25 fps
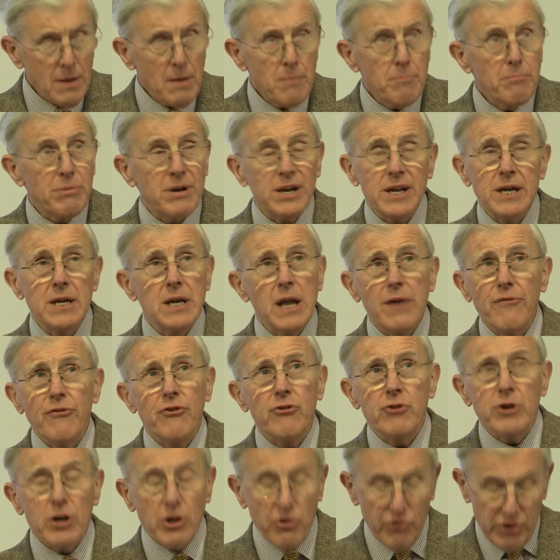but it
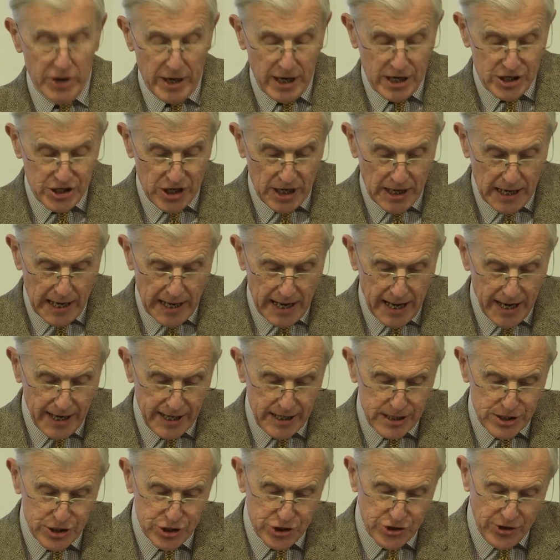never agreed an
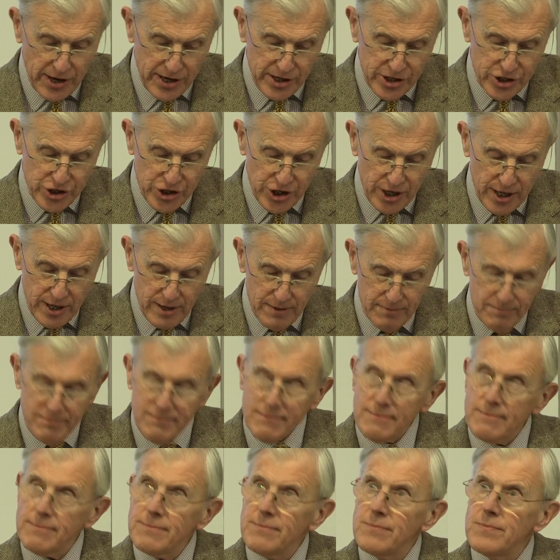alliance strategy.
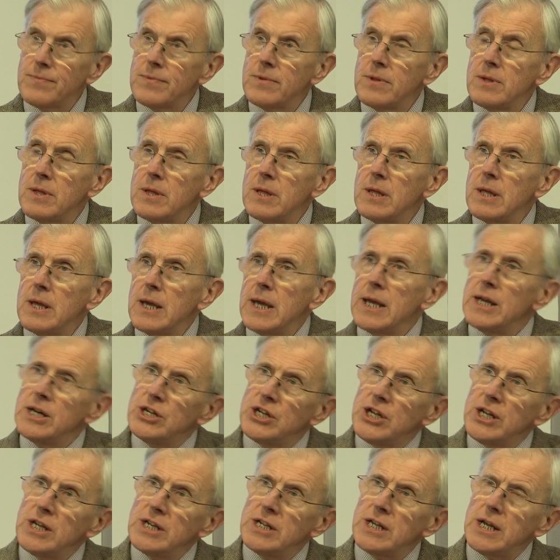
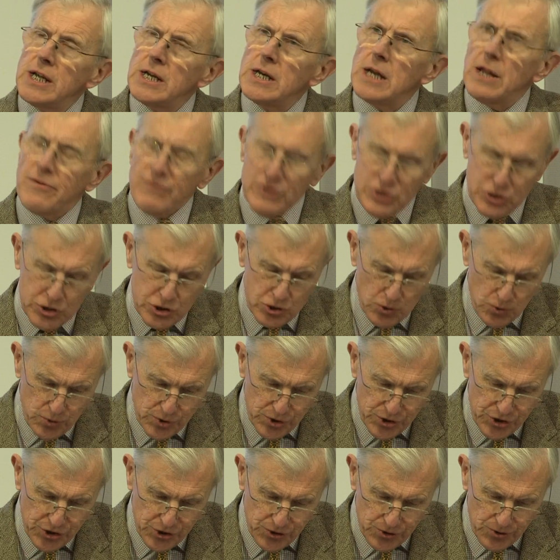Indeed, it never
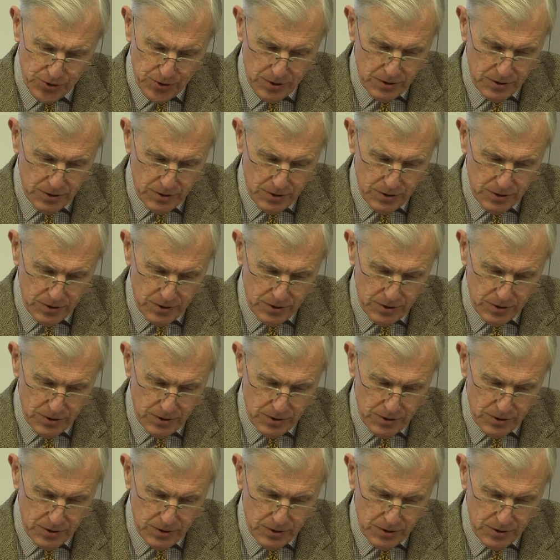sought to,